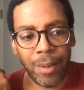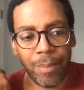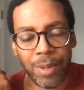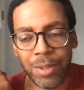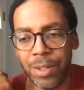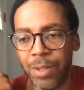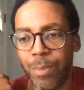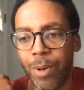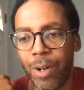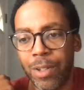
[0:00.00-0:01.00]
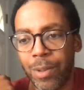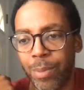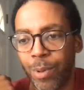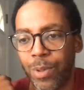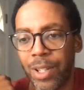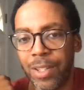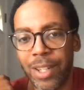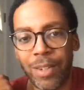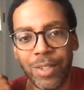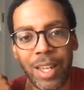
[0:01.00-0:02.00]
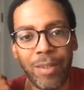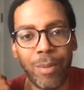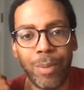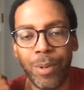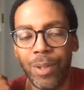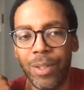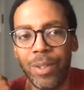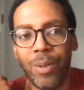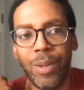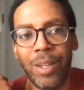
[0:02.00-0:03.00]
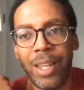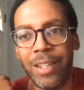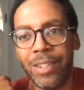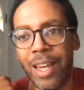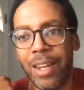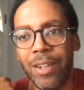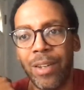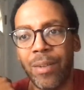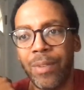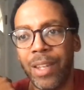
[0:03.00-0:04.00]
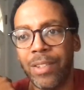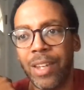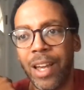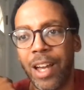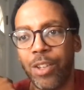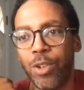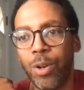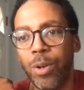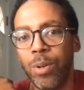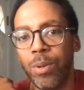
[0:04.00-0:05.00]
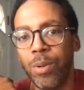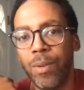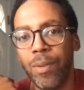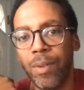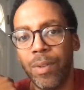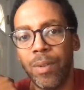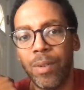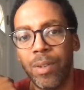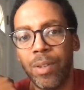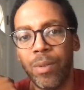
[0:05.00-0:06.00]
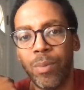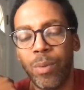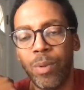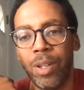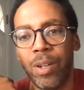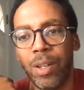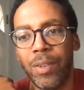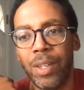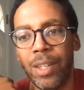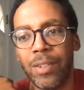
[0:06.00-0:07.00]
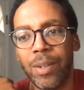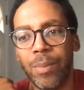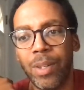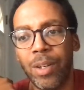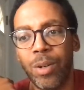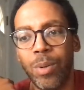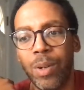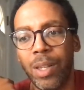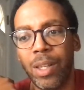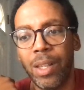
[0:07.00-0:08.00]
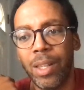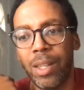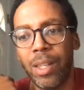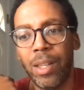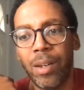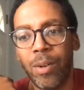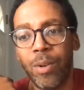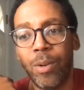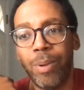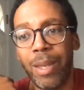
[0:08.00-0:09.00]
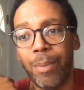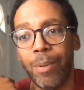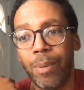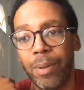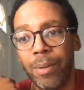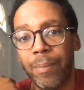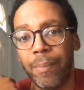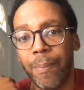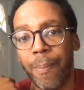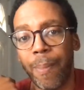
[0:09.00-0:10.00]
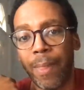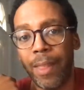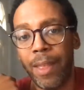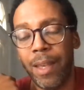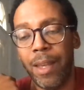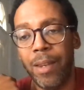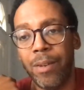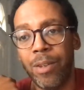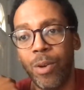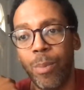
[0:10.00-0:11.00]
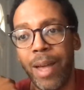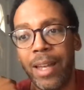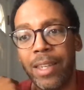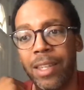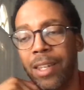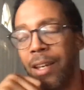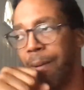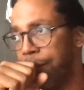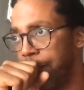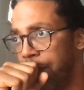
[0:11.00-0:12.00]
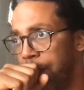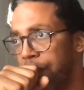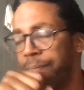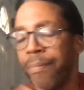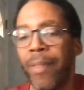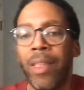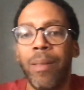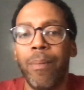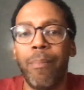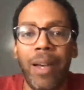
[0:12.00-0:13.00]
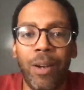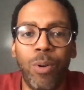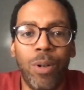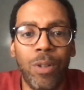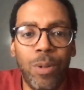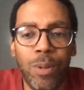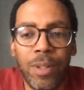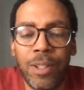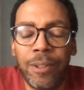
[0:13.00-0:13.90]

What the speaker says: basically just march or protest outside of a building. That's not enough. That's not how you're heard. We're really going to have to get something going on paper, and backing it up by all your